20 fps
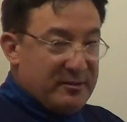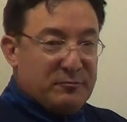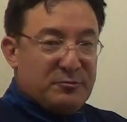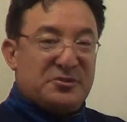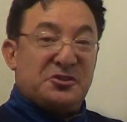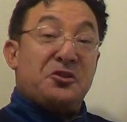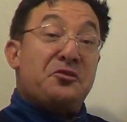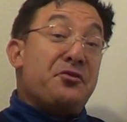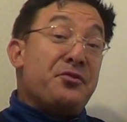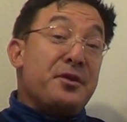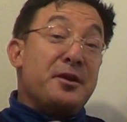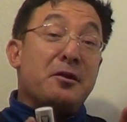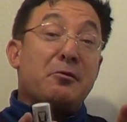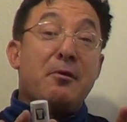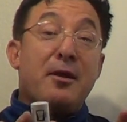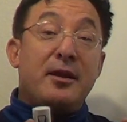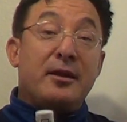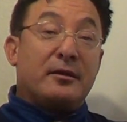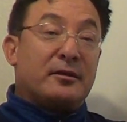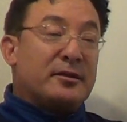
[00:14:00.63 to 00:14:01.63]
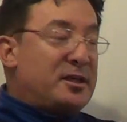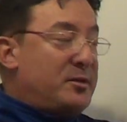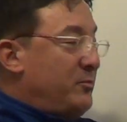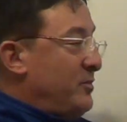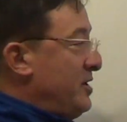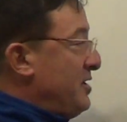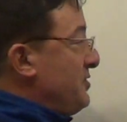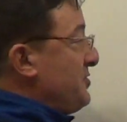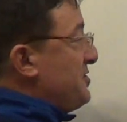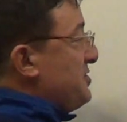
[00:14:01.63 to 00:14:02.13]
which theoretically
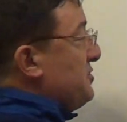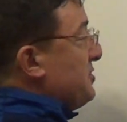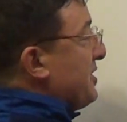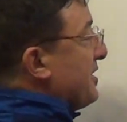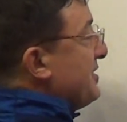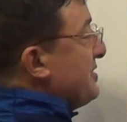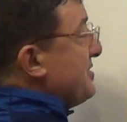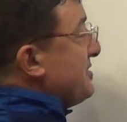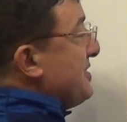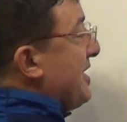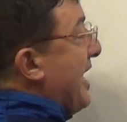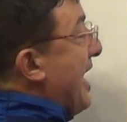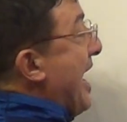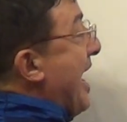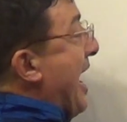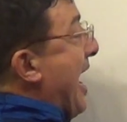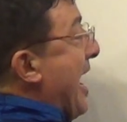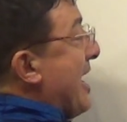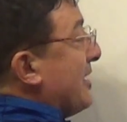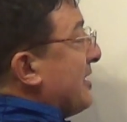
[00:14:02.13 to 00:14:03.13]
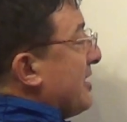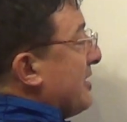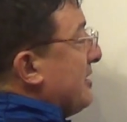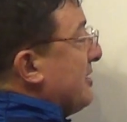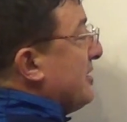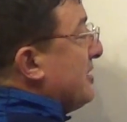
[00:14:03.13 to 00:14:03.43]
means you can tack